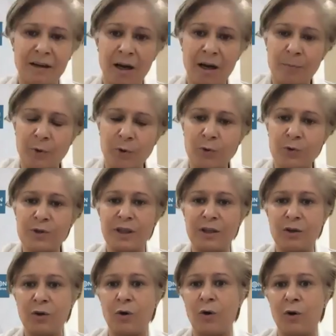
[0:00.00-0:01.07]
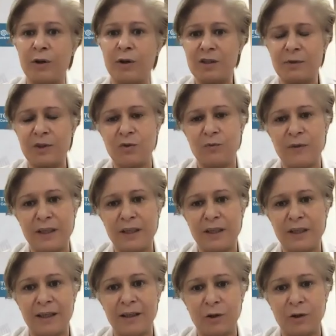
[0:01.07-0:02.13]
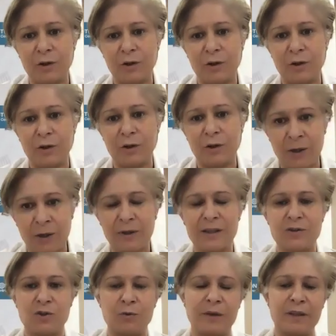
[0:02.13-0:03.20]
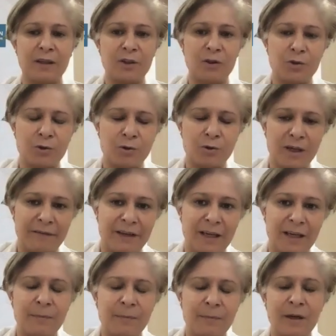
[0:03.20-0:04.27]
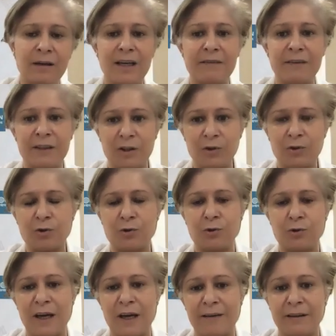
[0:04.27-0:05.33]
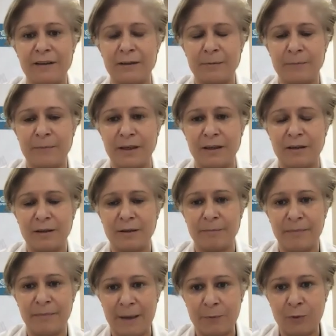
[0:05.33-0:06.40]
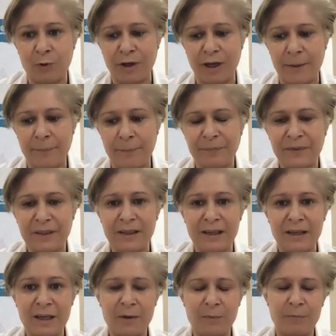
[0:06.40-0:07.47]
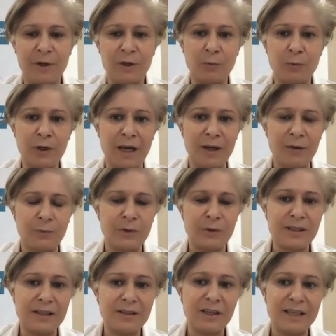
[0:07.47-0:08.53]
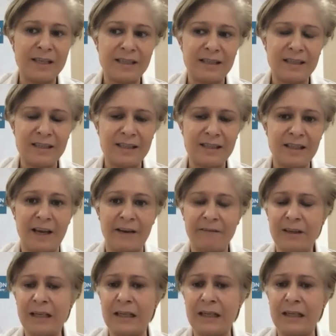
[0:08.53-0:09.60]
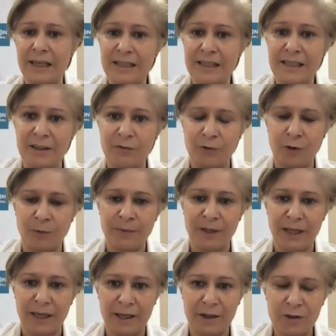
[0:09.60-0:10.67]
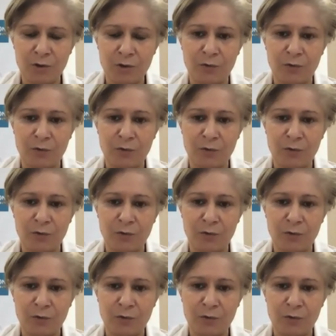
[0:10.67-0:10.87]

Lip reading: are pros and cons which we can talk about as to whether you should have an MRI, whether you should have a mammogram. But what I would suggest is that every lady from the age of